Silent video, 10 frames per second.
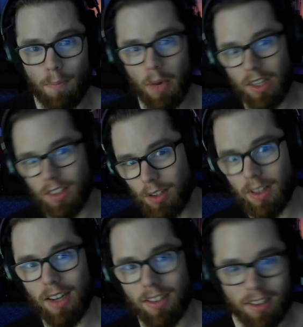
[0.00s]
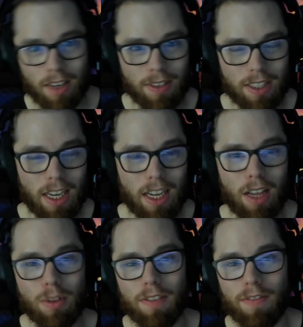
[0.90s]
But in 2017, he
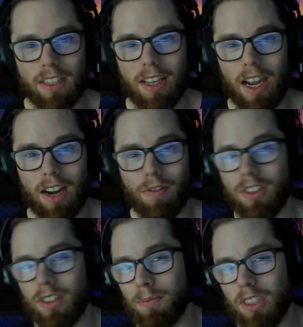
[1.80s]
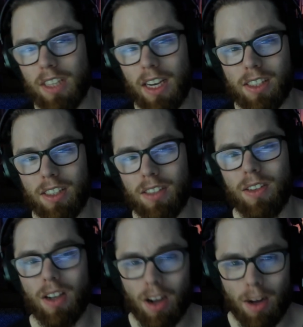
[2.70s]
was investigated for some sexual
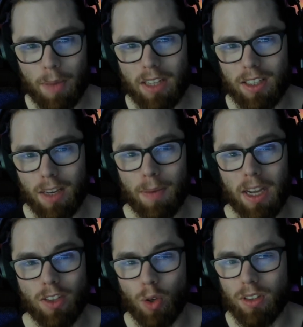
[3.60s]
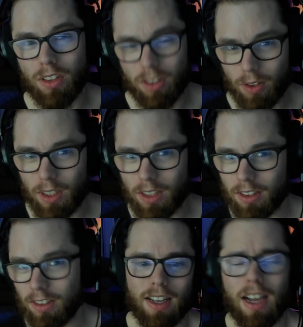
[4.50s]
comments he made towards
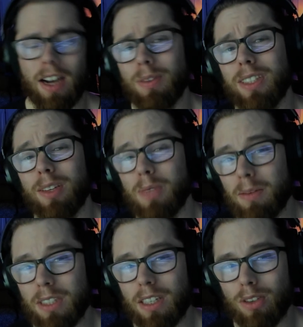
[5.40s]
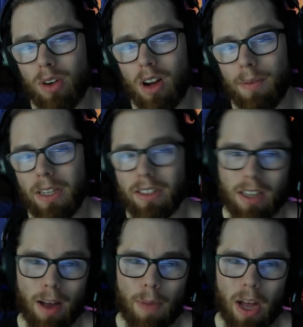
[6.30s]
students. And it was sometimes sexual comments
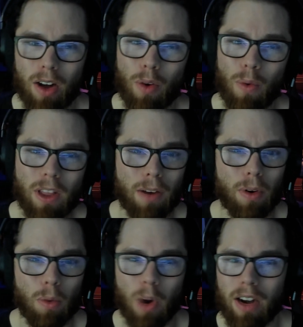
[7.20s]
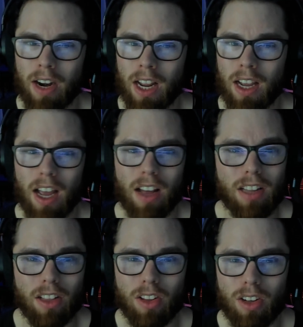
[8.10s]
about what they were wearing, how
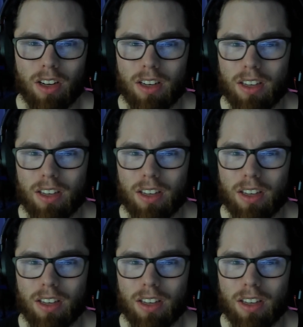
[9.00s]
they looked,